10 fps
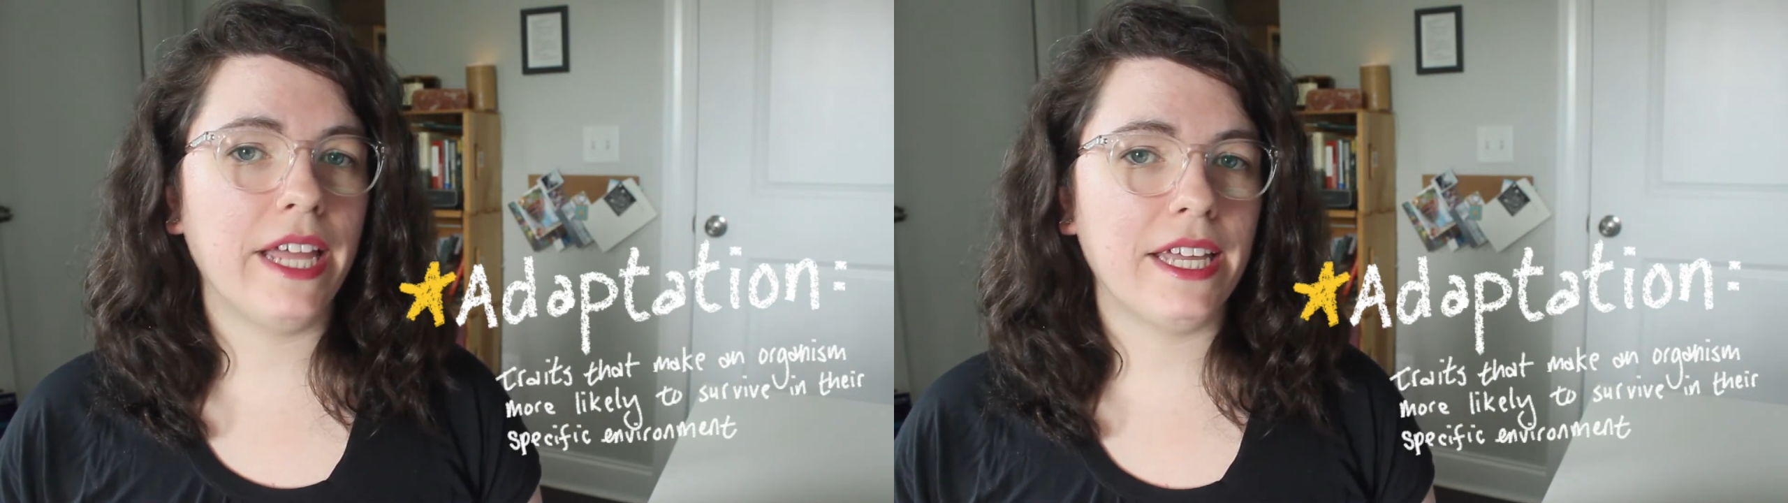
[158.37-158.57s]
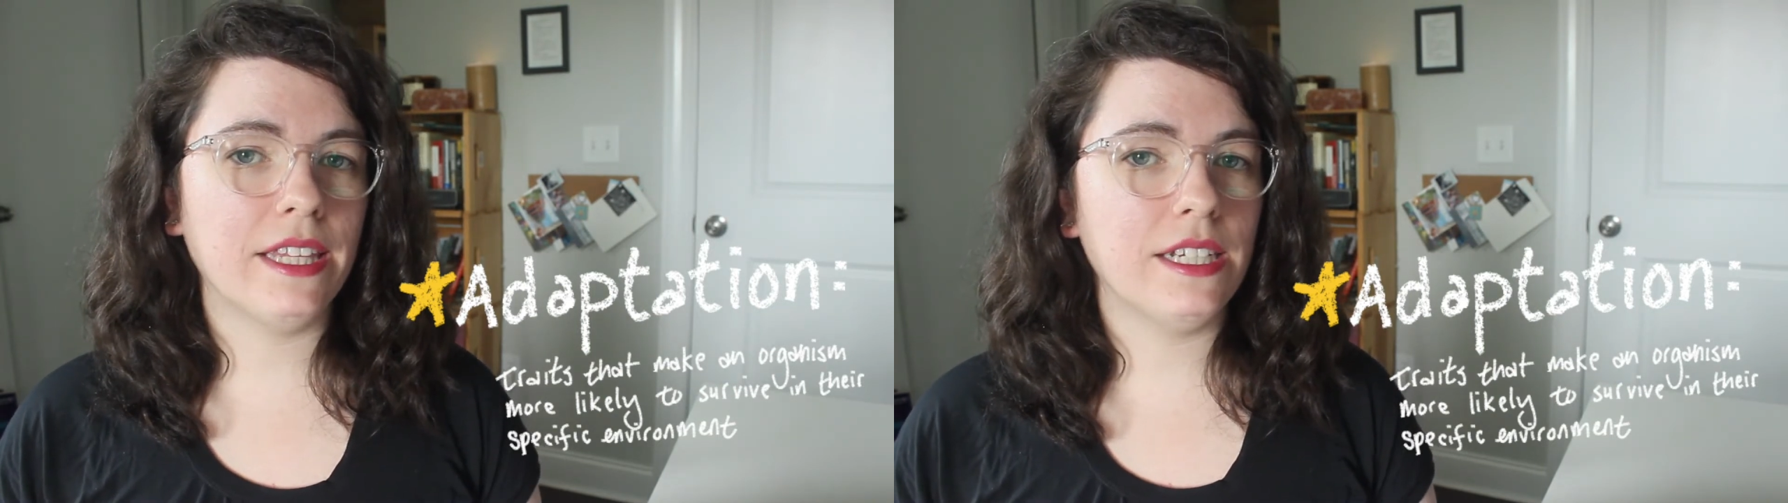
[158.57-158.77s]

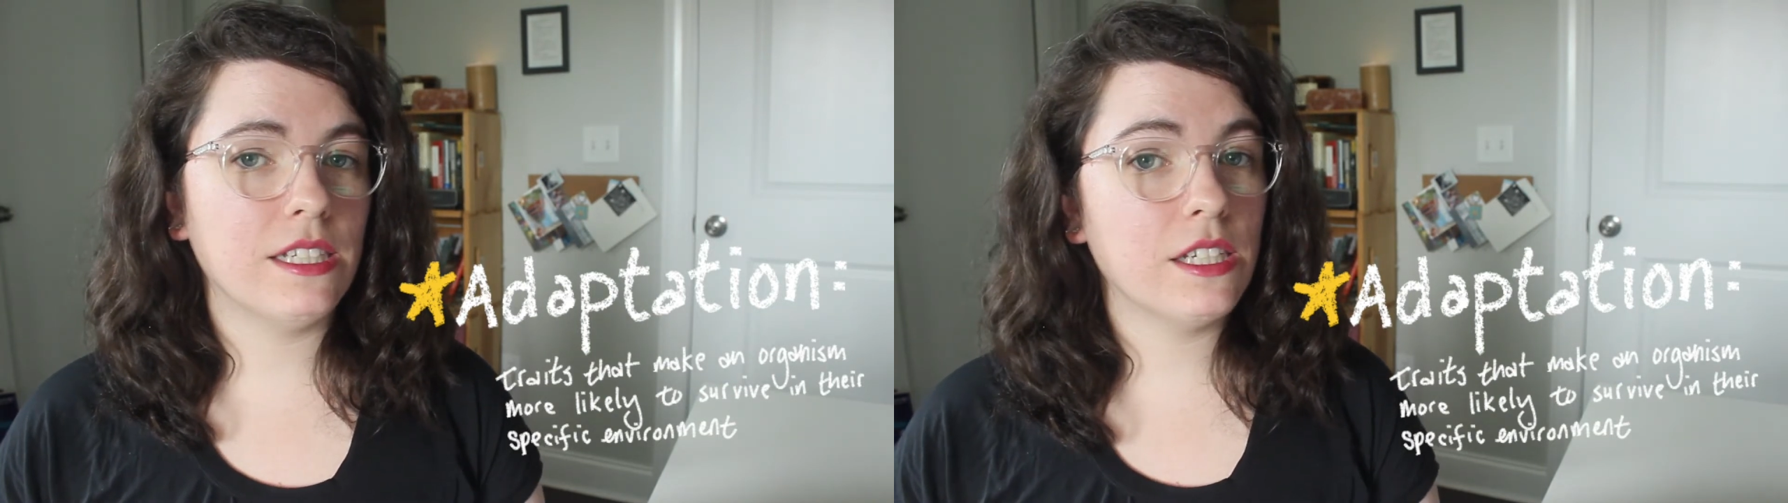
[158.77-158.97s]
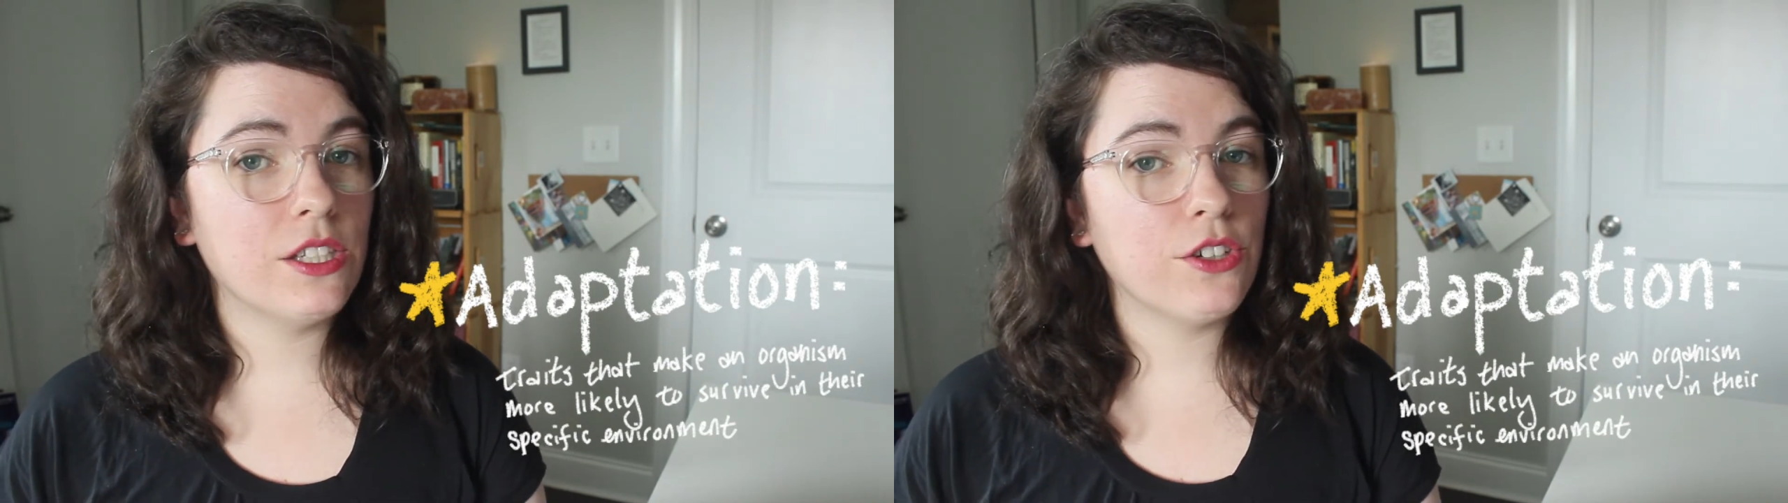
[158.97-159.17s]
likely
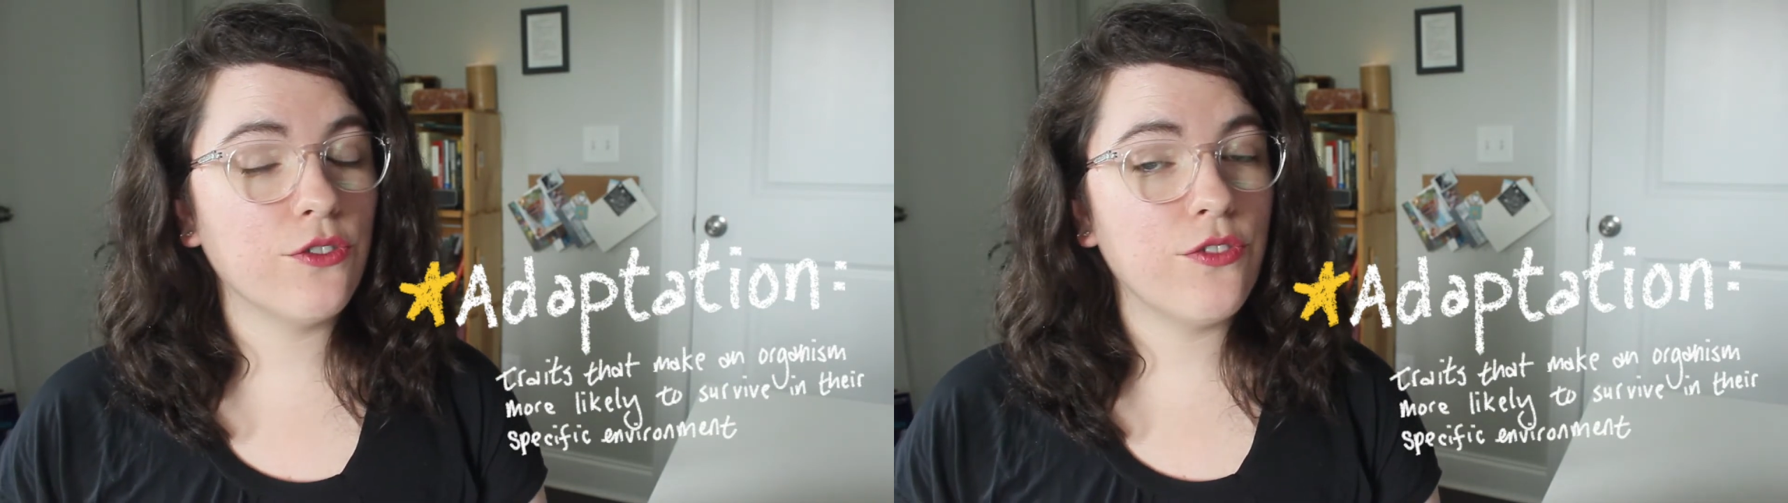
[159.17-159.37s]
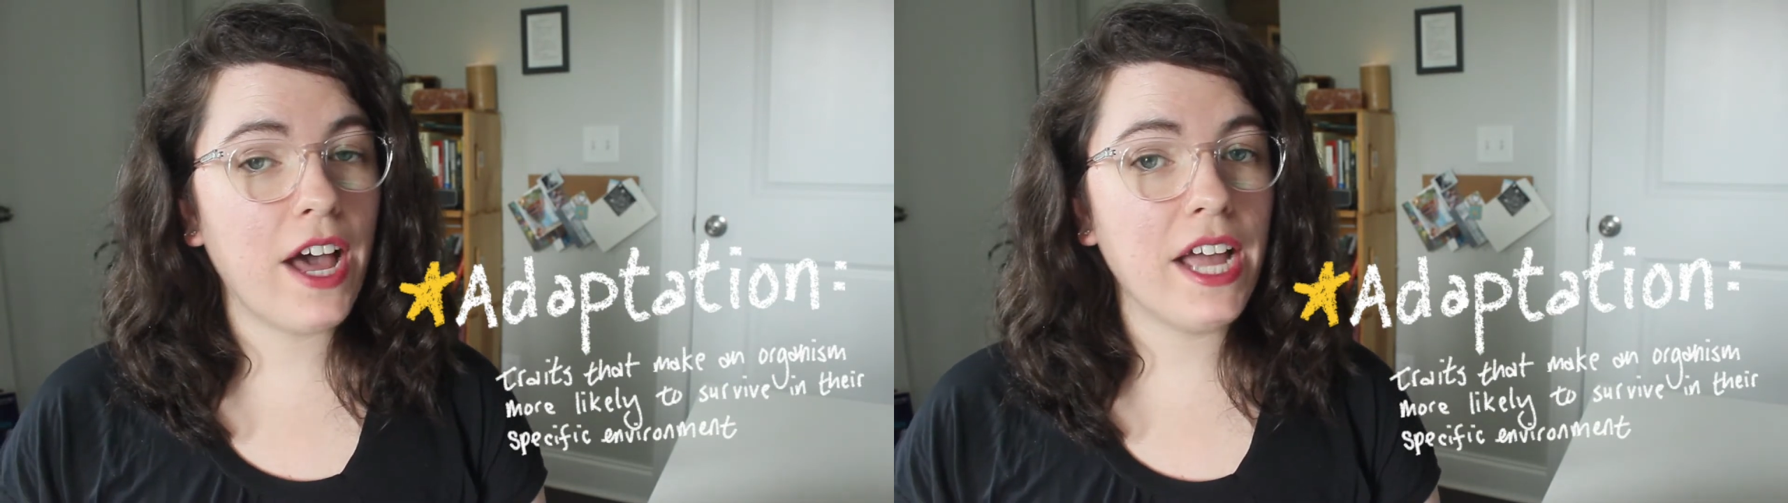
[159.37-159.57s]
to
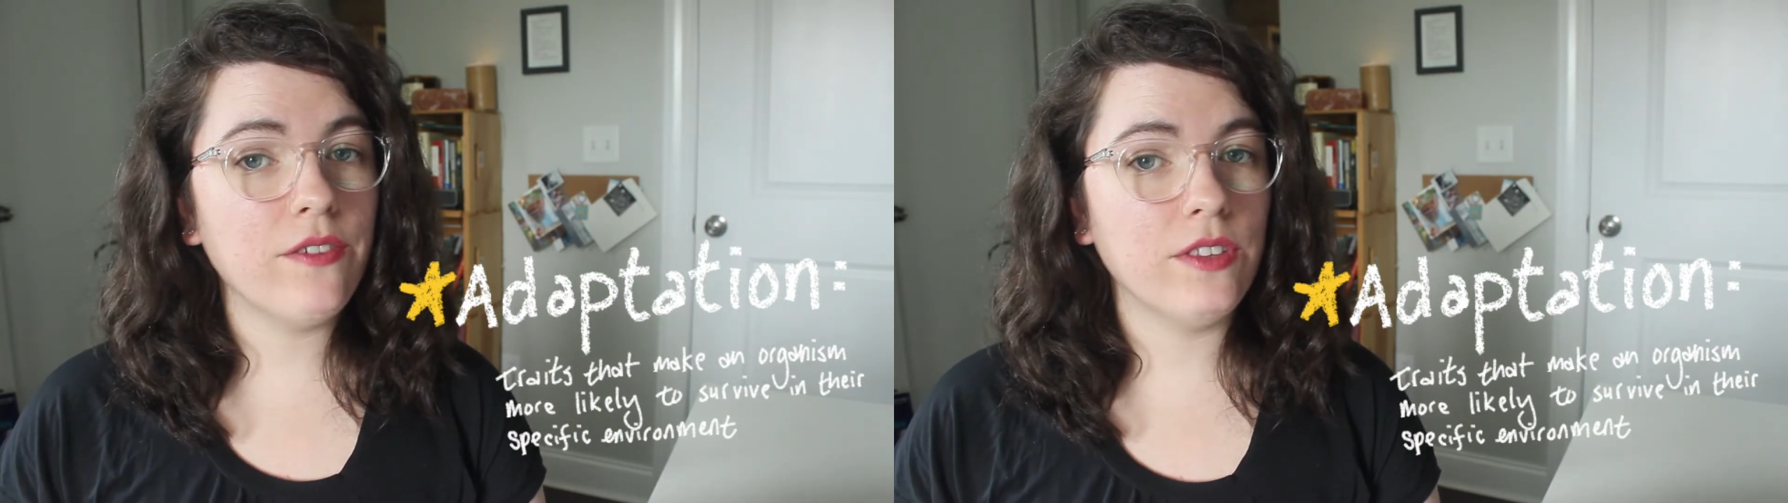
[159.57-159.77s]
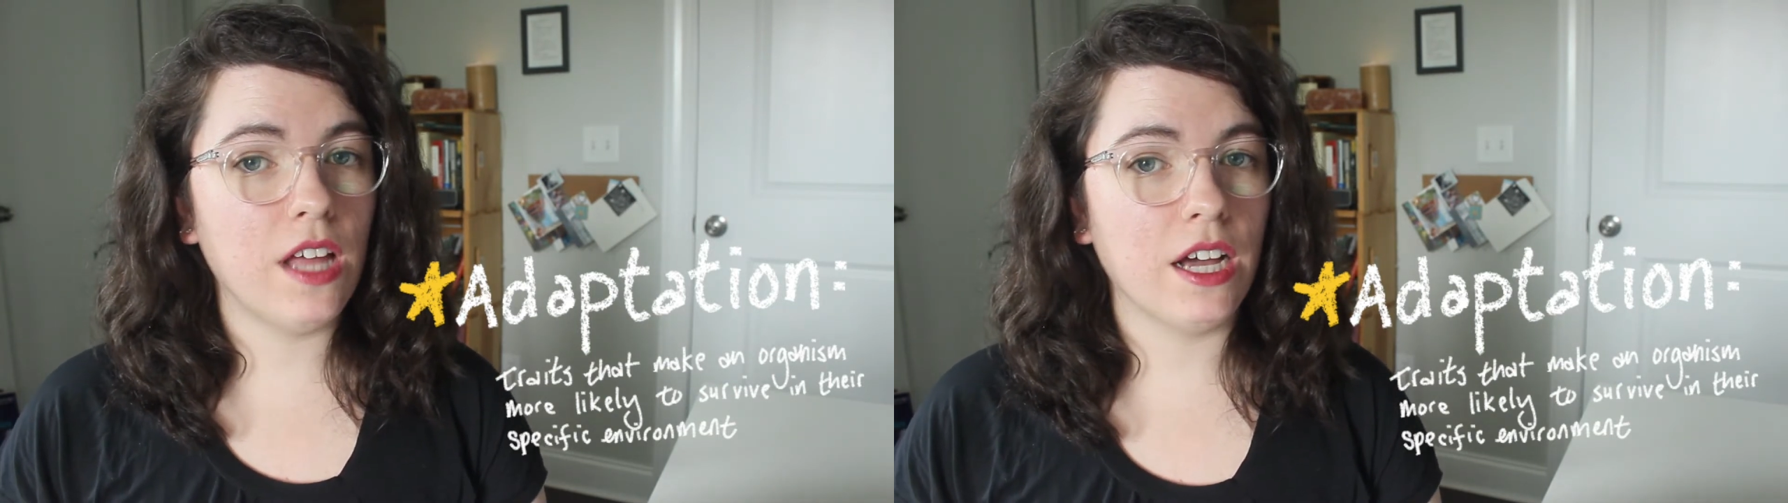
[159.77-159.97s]

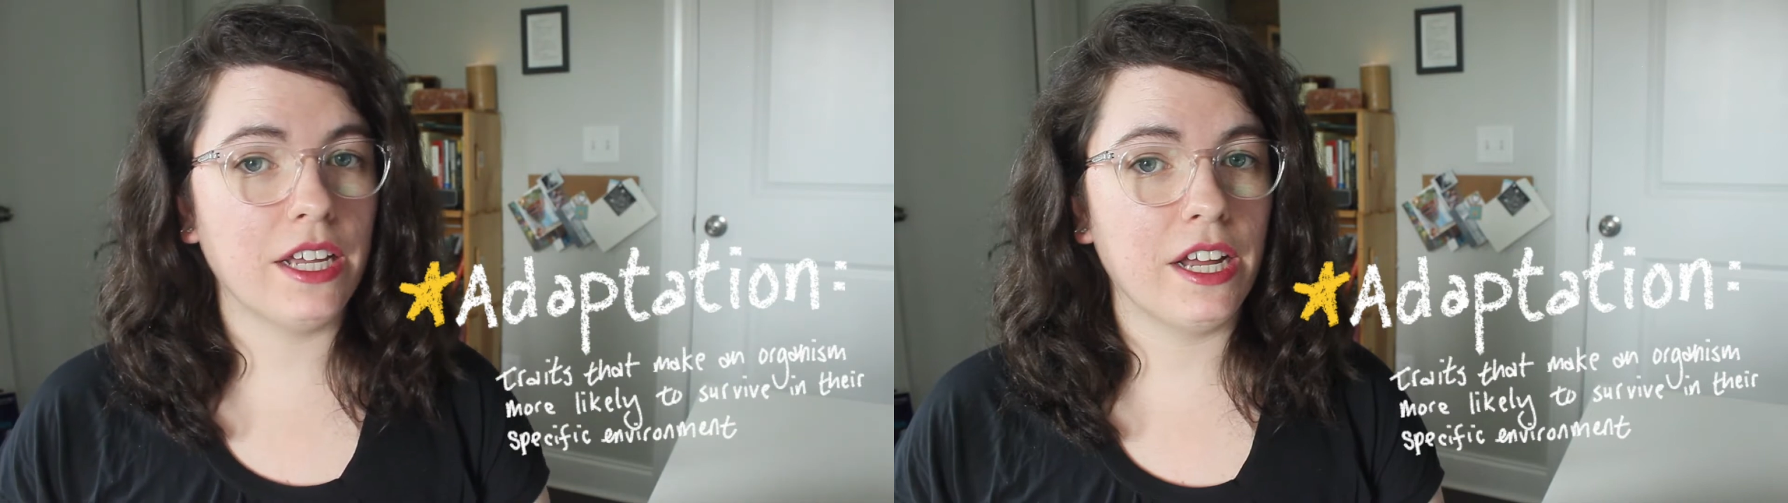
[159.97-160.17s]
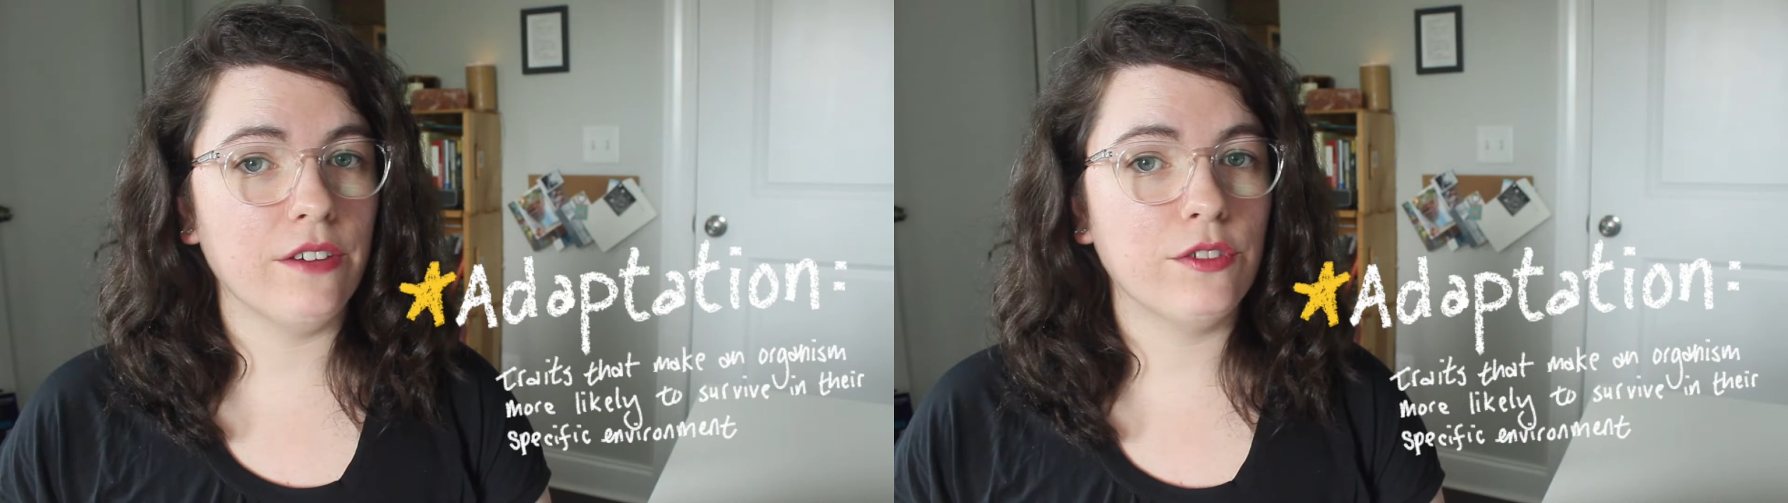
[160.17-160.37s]
survive long
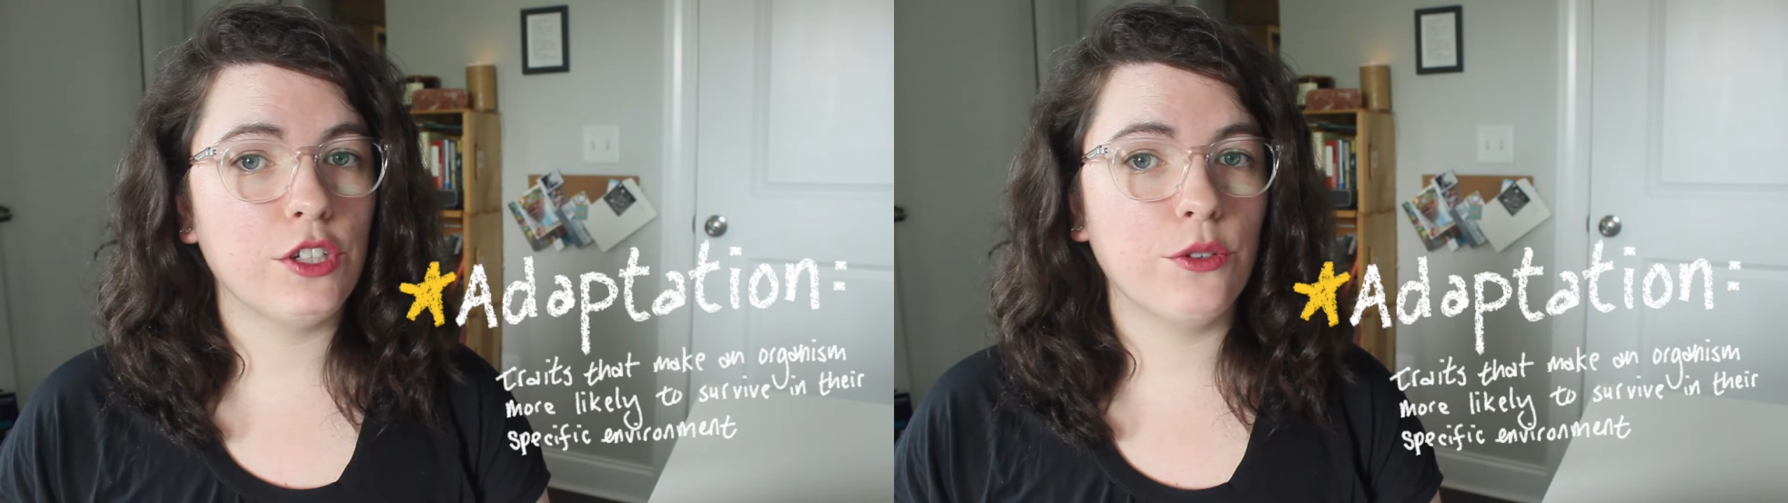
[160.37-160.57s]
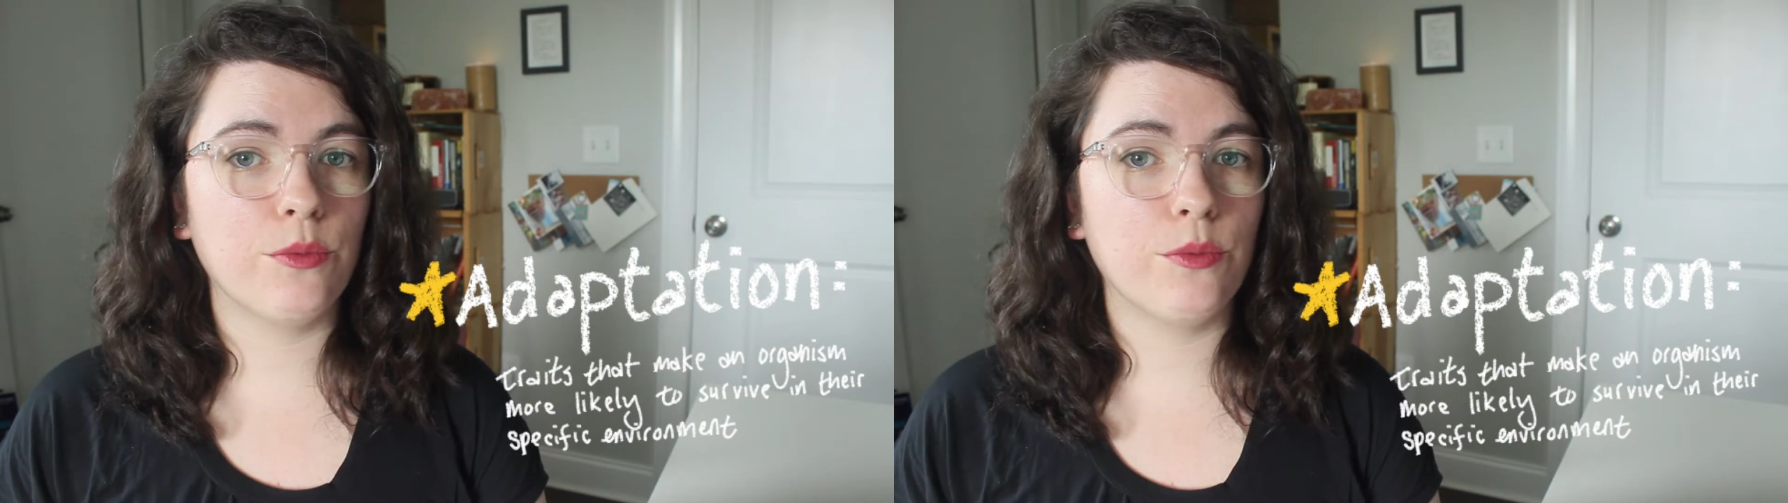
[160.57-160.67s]
enough to